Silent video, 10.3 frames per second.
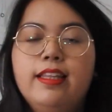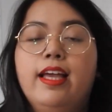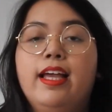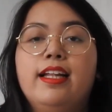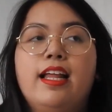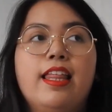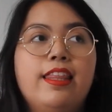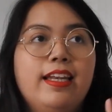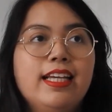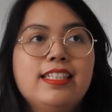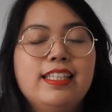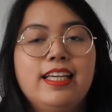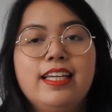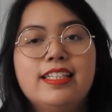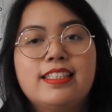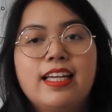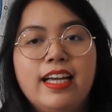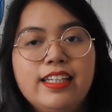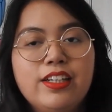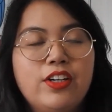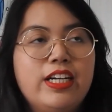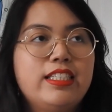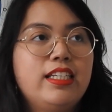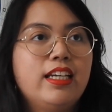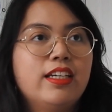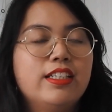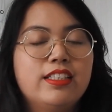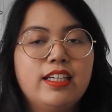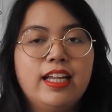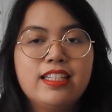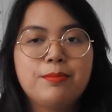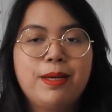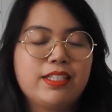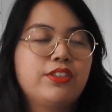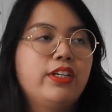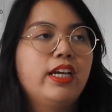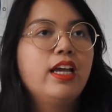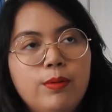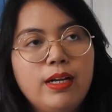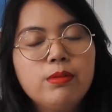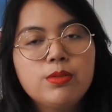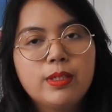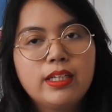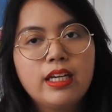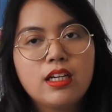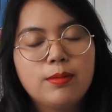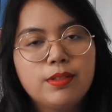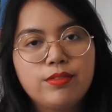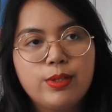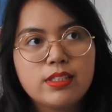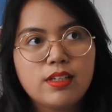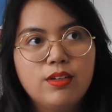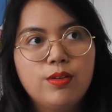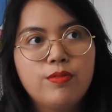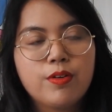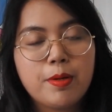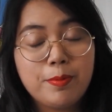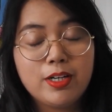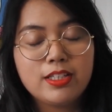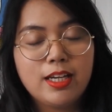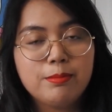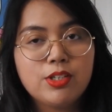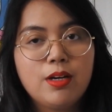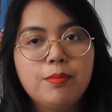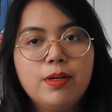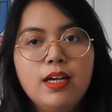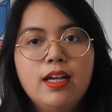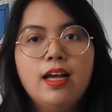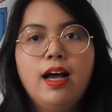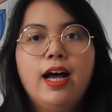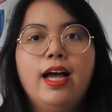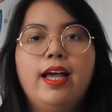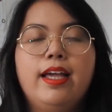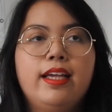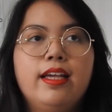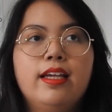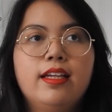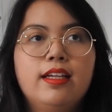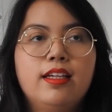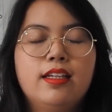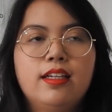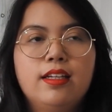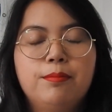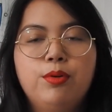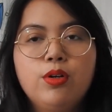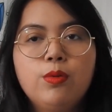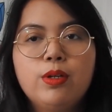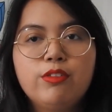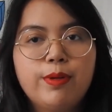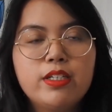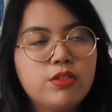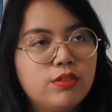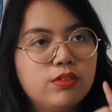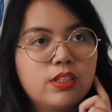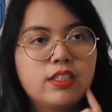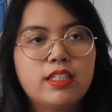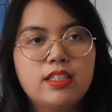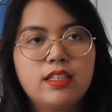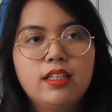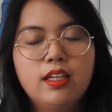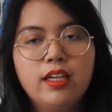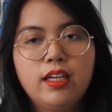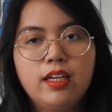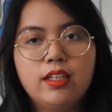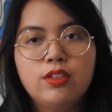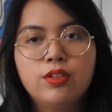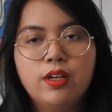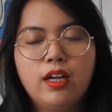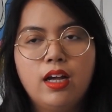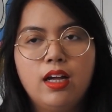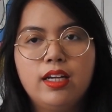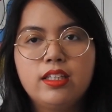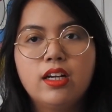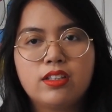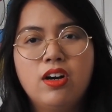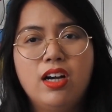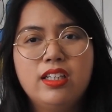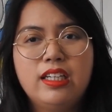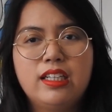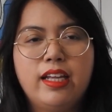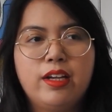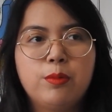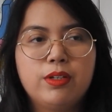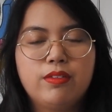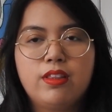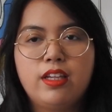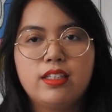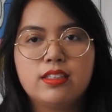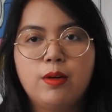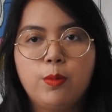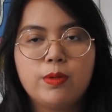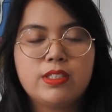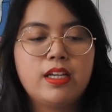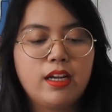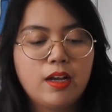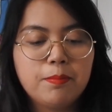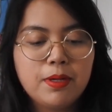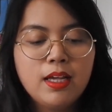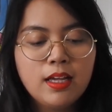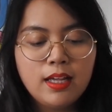And then the next thing is kind of crazy because it has a backstory. When I was working a couple of weeks ago for my part-time job, I broke one of my shoes because it got caught in like one of the things that we were setting up.